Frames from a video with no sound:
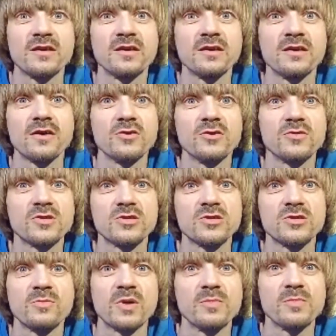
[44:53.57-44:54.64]
on YouTube,
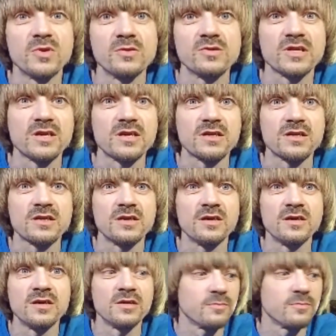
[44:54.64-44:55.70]
my music,
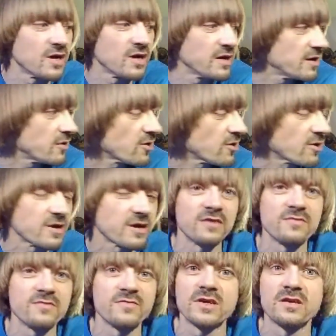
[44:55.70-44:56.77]
my
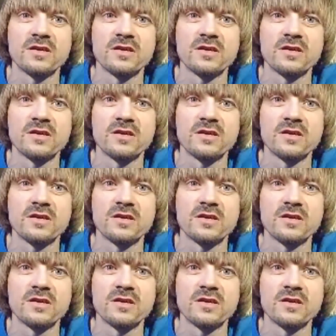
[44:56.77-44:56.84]
archiving.